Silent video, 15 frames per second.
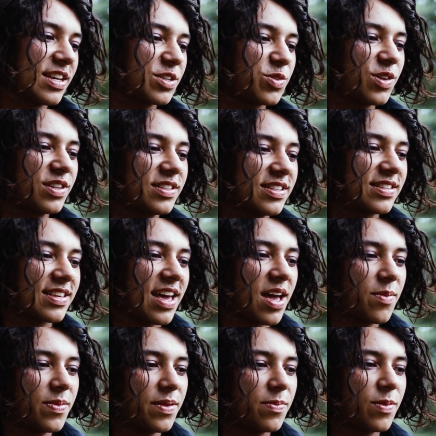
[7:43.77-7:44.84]
They're trying to
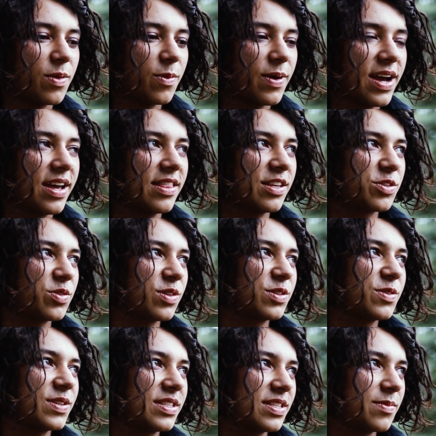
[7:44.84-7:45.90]
scare people away, they're trying
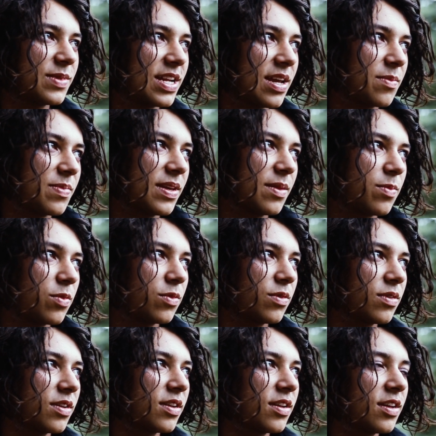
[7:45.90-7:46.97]
to intimidate people,